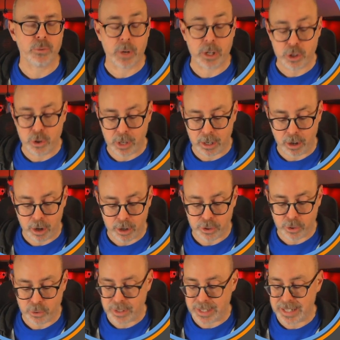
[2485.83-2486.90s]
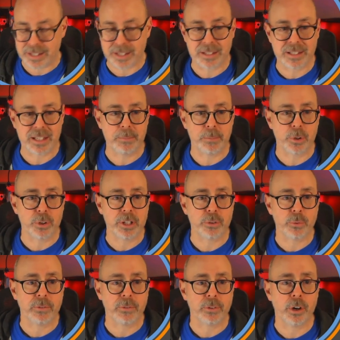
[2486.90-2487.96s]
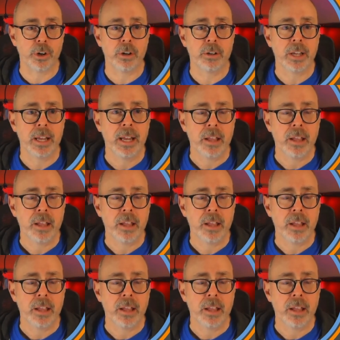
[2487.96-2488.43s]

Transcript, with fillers: Well, you can also disassemble, as we've learned,